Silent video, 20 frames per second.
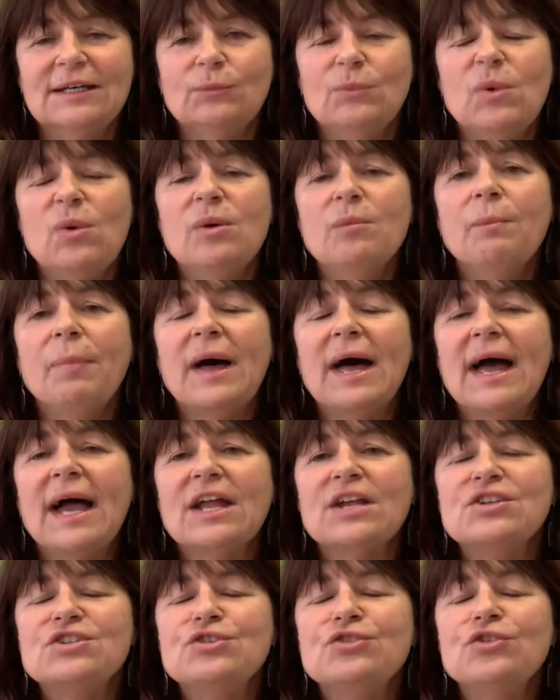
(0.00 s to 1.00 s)
We went
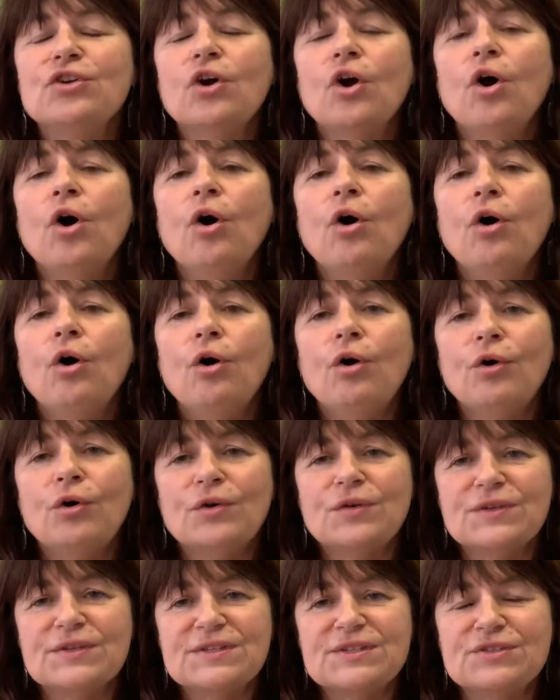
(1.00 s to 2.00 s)
back to the
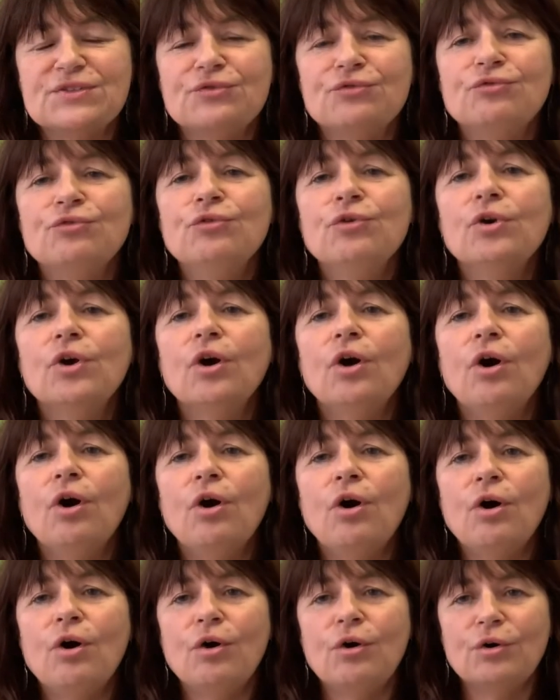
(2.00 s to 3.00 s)
cause, the root
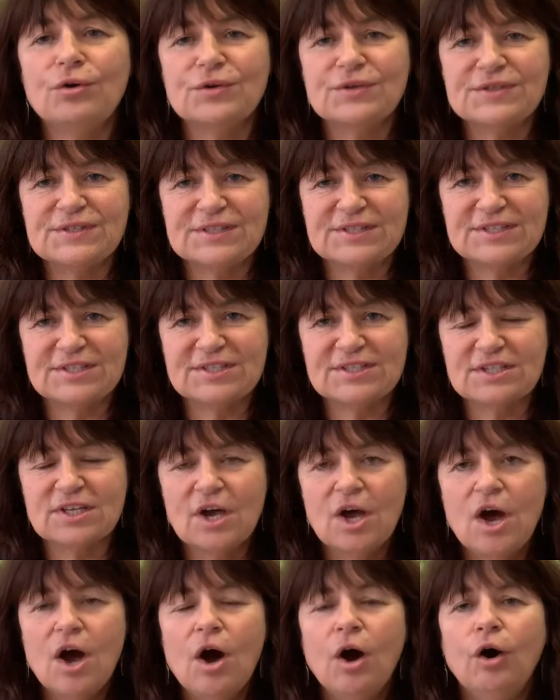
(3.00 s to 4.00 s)
cause
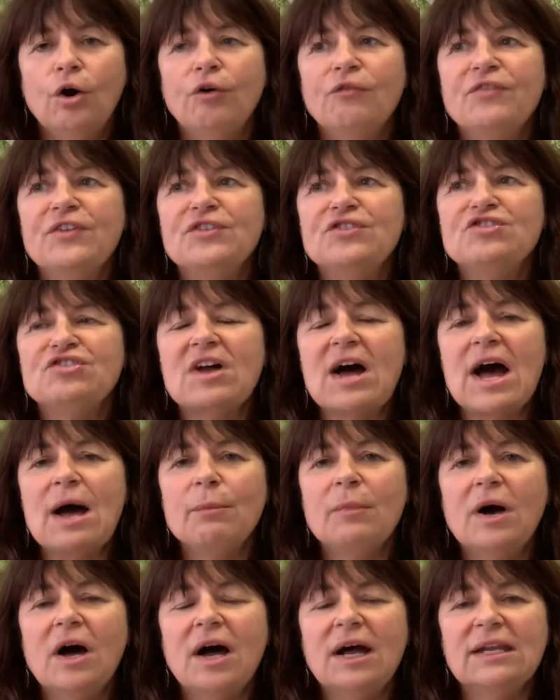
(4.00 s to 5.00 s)
of the
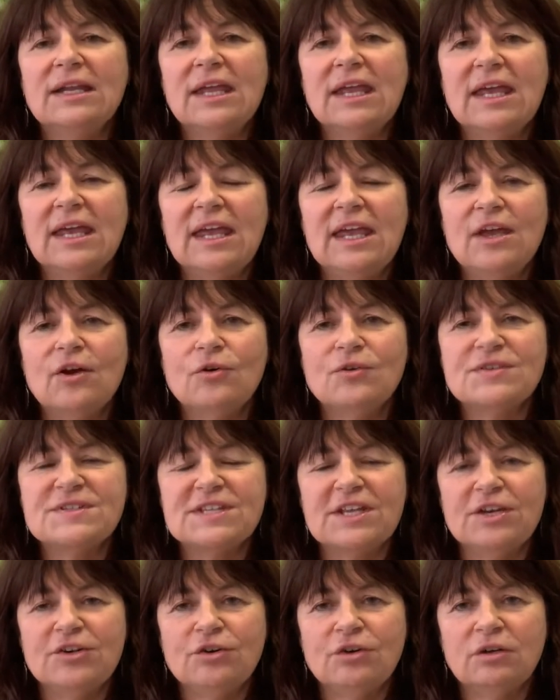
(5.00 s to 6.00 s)
drama and
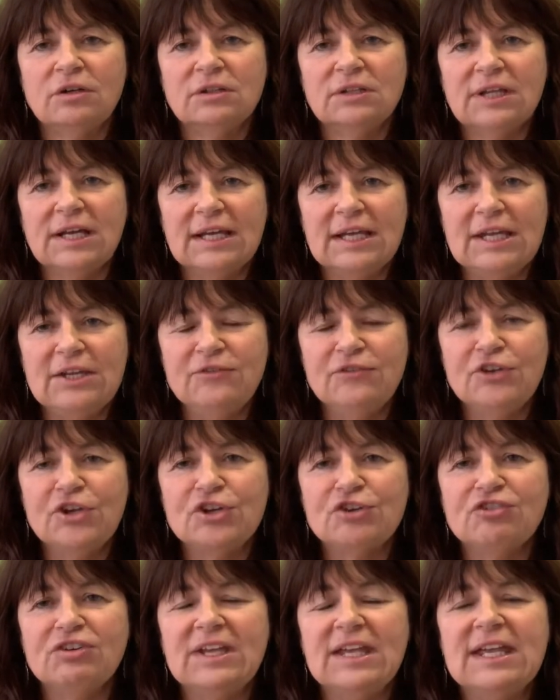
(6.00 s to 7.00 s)
chaos in her life
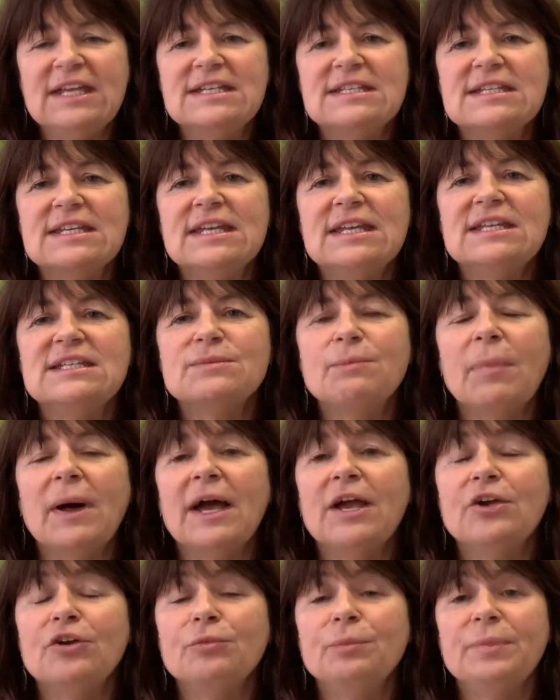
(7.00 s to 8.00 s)
created
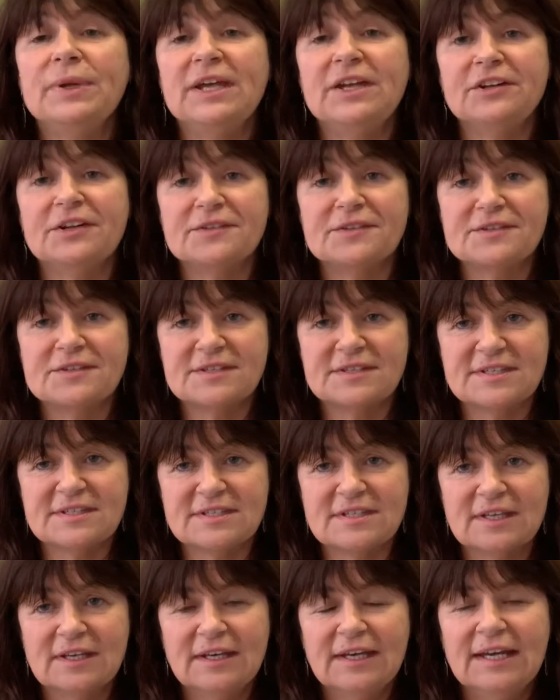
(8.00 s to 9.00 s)
by her
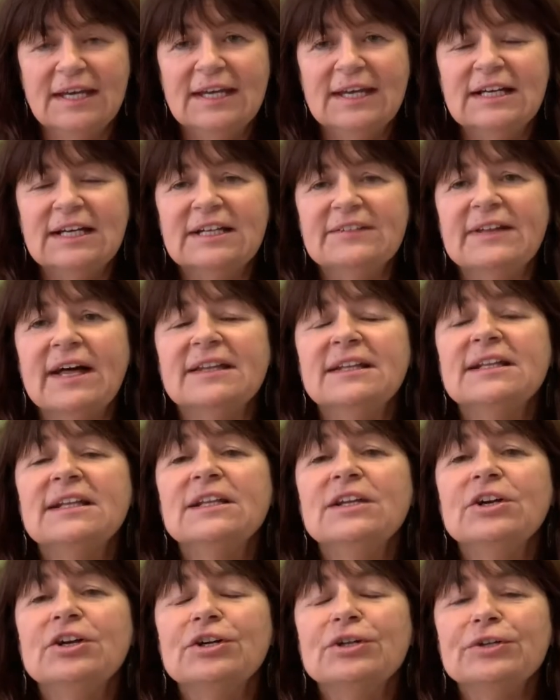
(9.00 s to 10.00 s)
parents. And that
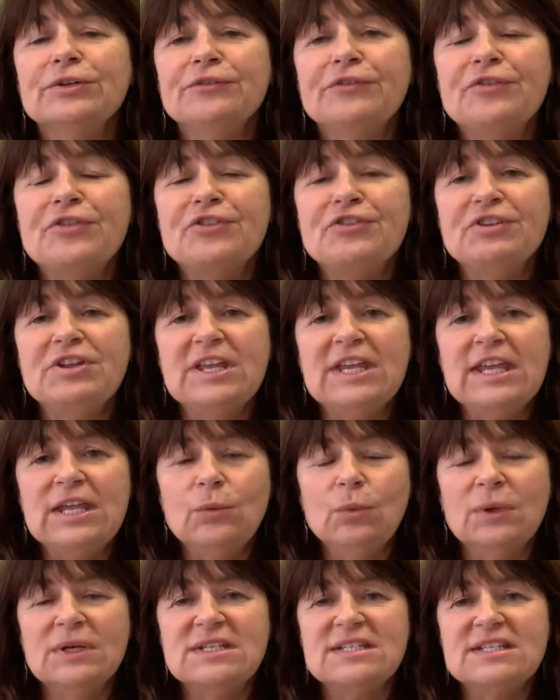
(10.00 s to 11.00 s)
little girl of
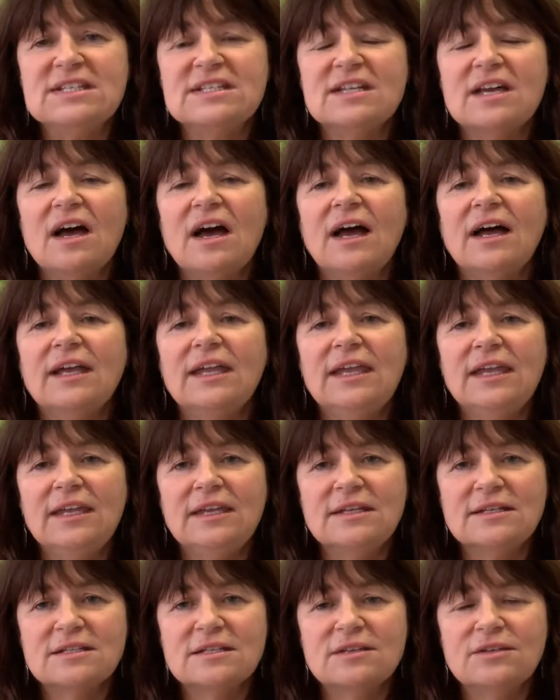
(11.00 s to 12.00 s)
3 wanted to
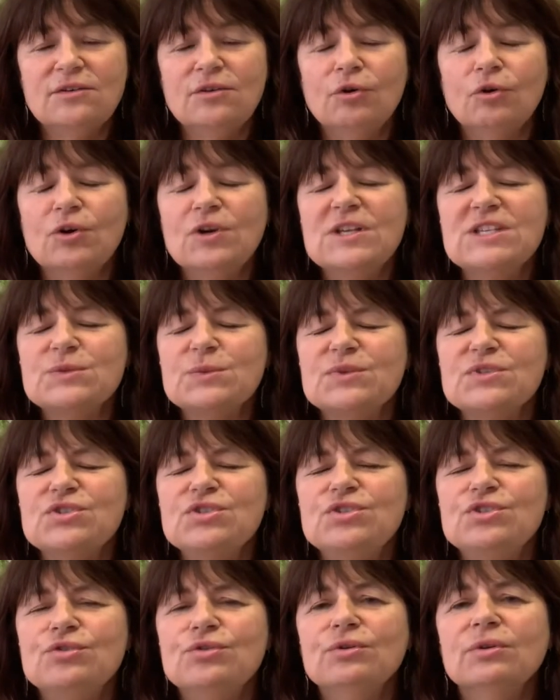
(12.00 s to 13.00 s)
hide. The noise was
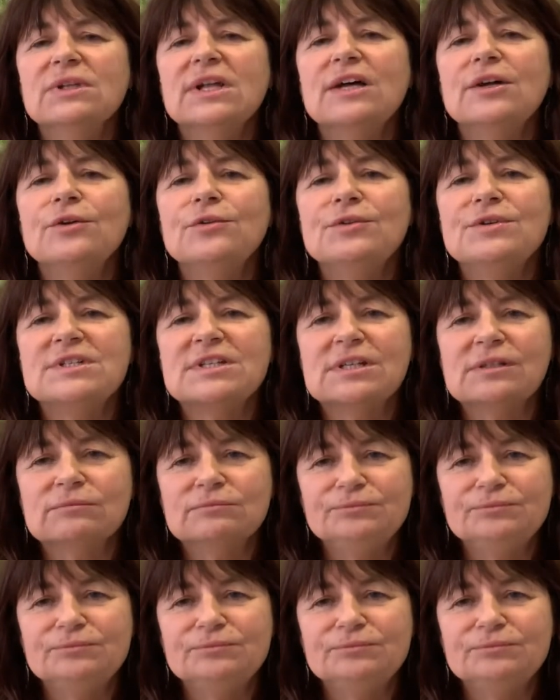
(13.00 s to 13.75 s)
too loud.